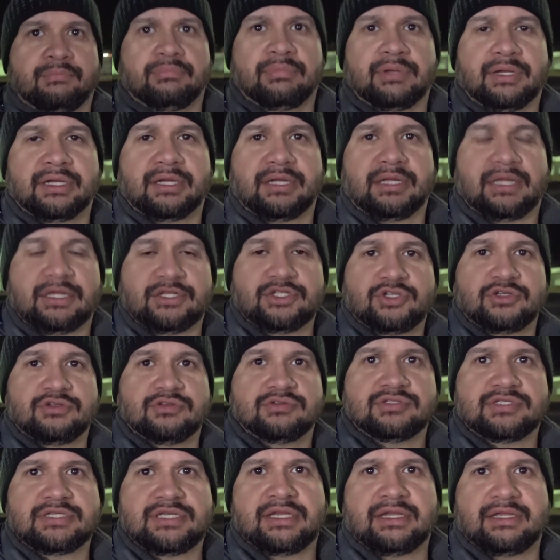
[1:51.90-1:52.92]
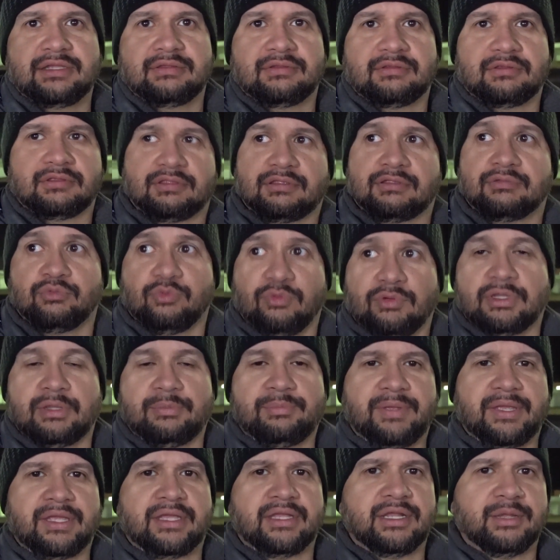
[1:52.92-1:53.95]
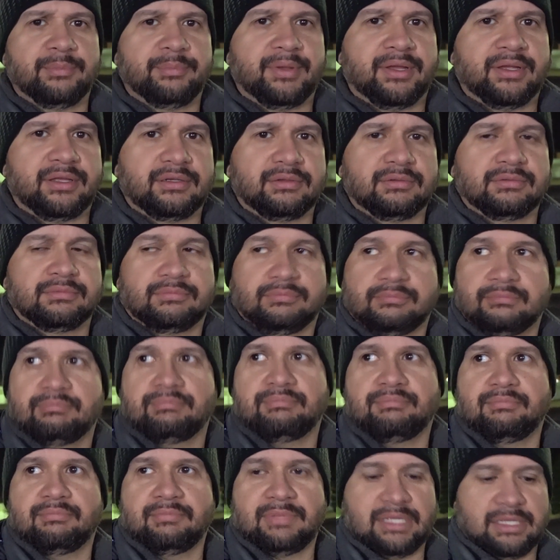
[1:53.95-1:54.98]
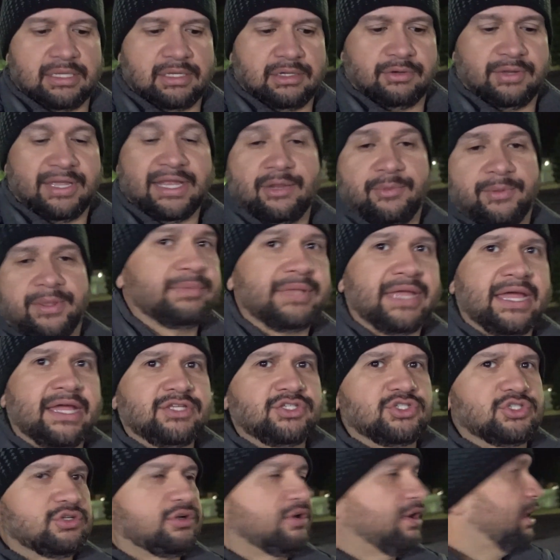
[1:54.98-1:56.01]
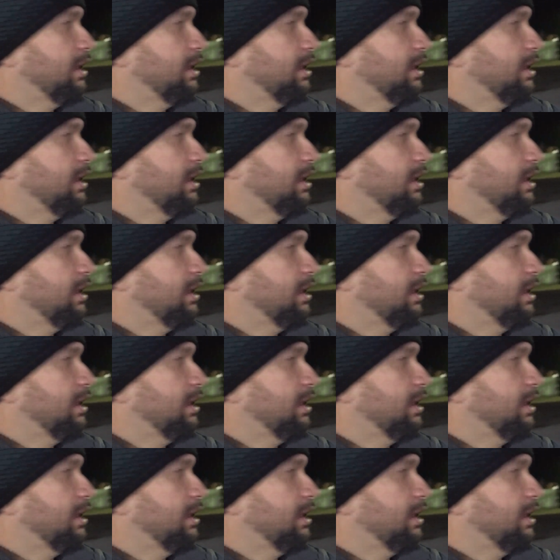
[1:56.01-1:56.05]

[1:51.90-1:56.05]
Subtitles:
As you can see, it's really picking up on me here. Anyway, not sure